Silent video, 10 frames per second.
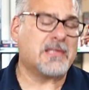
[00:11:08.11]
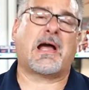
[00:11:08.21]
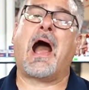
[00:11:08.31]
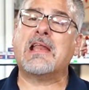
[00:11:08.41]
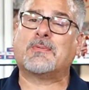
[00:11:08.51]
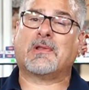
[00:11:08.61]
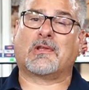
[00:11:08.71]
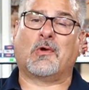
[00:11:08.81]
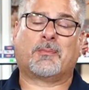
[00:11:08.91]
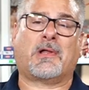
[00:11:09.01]
Listen, I just want to
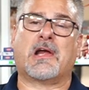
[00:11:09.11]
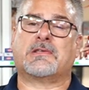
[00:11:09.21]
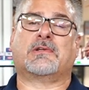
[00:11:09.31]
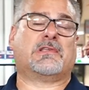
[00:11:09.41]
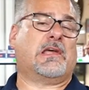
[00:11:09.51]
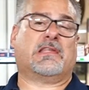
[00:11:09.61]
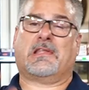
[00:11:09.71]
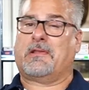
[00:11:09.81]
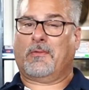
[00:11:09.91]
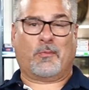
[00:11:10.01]
talk pliers because it,
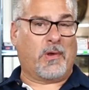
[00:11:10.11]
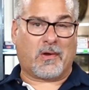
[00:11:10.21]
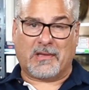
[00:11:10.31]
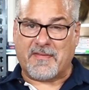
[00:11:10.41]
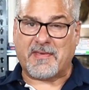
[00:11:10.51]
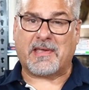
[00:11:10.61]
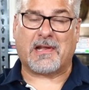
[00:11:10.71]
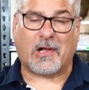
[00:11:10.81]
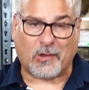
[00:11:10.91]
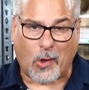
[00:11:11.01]
it, we are living in
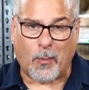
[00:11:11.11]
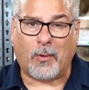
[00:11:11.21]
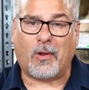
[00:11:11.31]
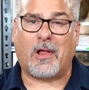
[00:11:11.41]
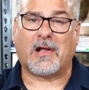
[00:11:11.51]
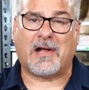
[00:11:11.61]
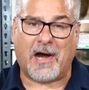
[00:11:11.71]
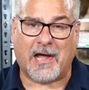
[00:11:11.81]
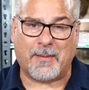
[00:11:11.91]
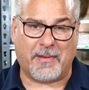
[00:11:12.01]
a global
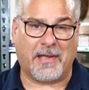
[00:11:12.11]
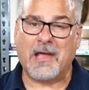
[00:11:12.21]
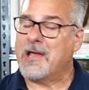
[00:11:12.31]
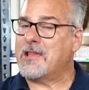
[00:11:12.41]
economy.